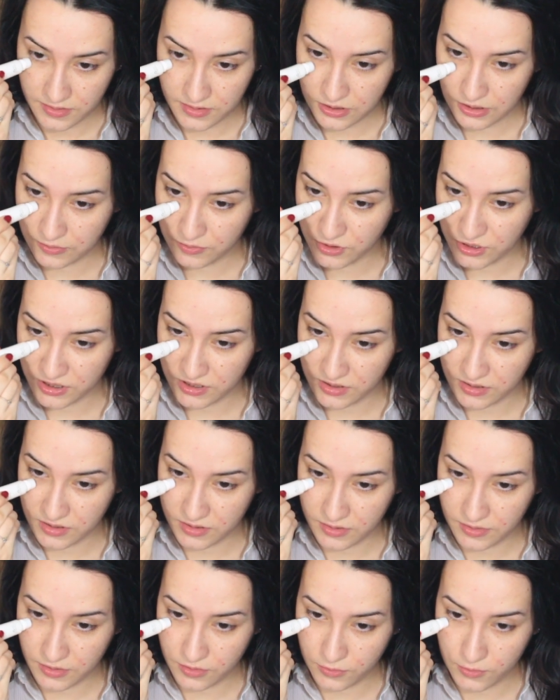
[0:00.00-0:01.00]
So I'm just,
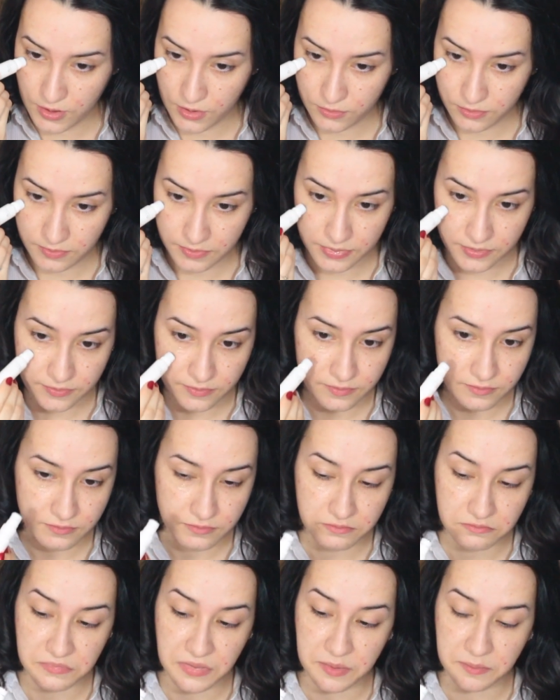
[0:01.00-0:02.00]
whoop,
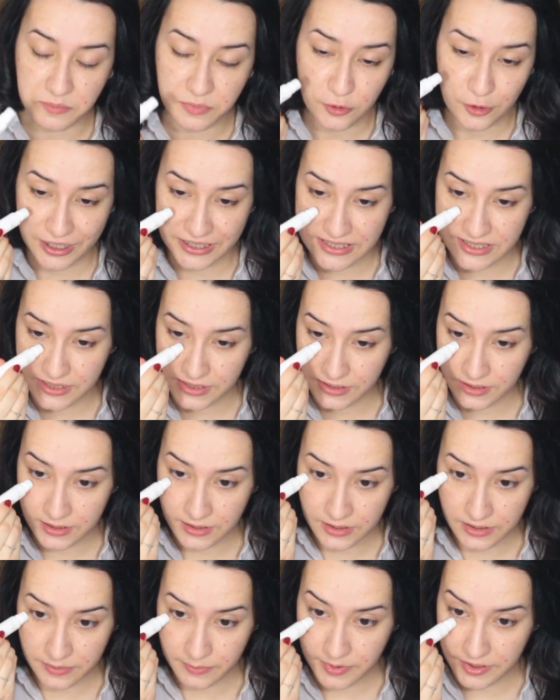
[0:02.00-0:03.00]
I'm pressing a
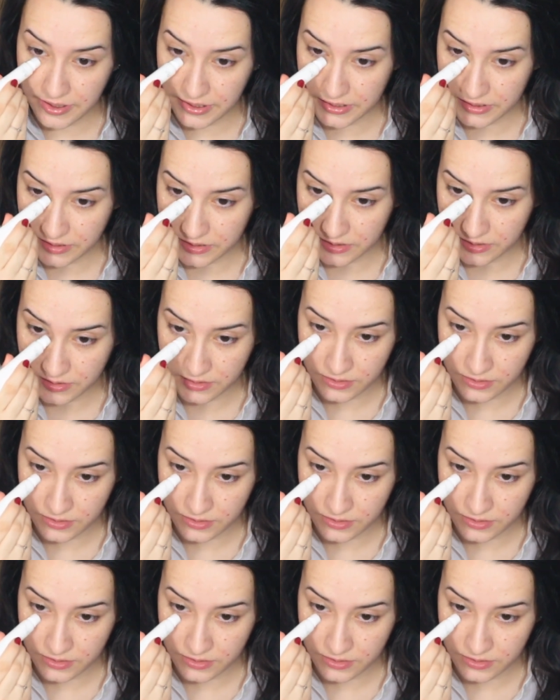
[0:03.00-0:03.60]
little bit